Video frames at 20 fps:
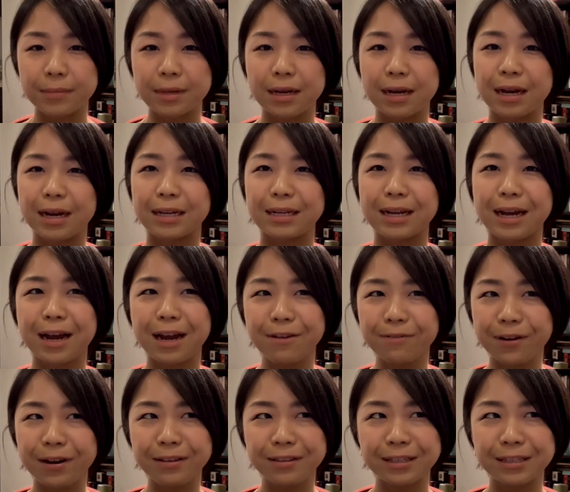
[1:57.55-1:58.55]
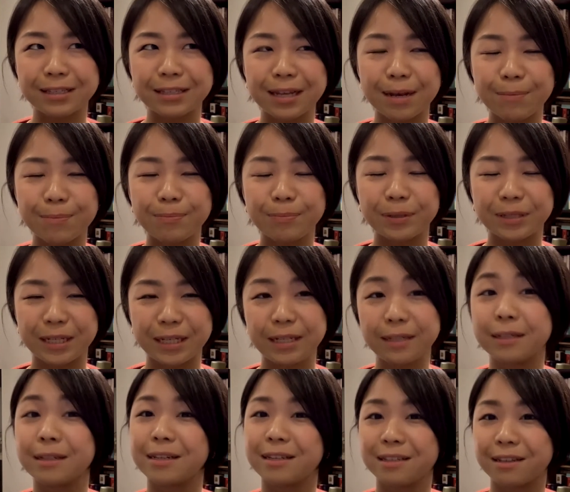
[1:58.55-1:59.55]
And I find this step
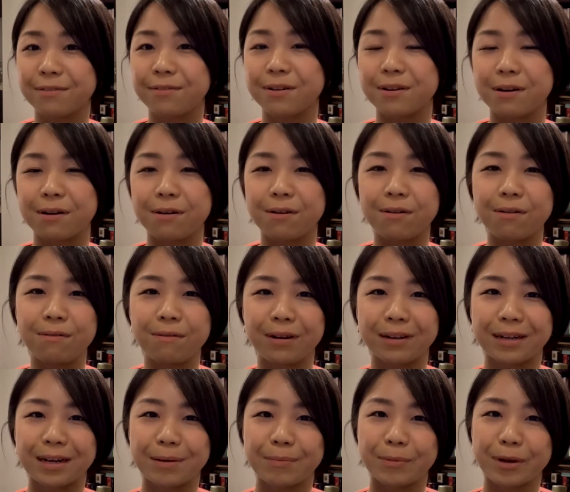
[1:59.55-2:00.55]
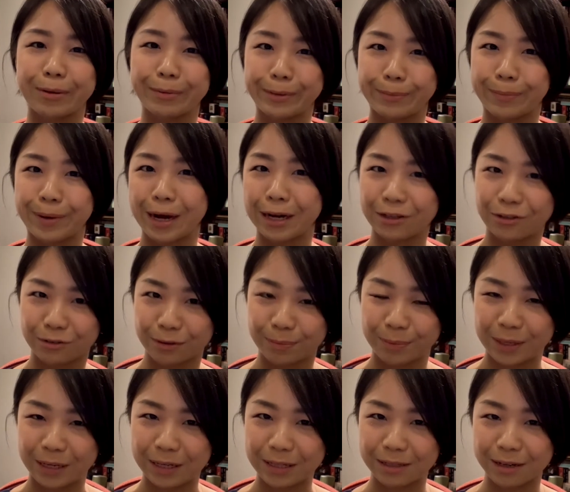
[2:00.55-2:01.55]
particularly difficult when I'm coming back to a
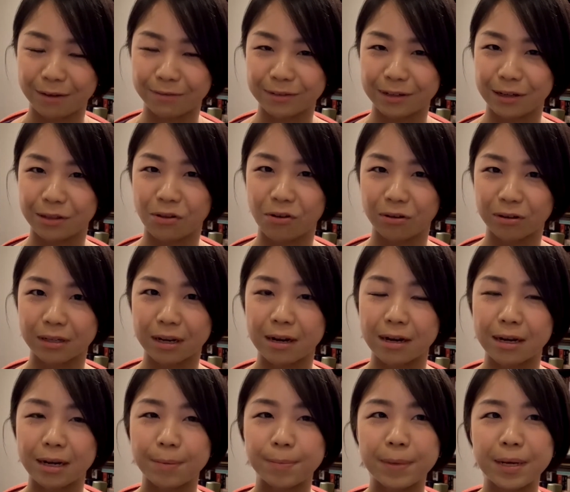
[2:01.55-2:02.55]
piece after a long time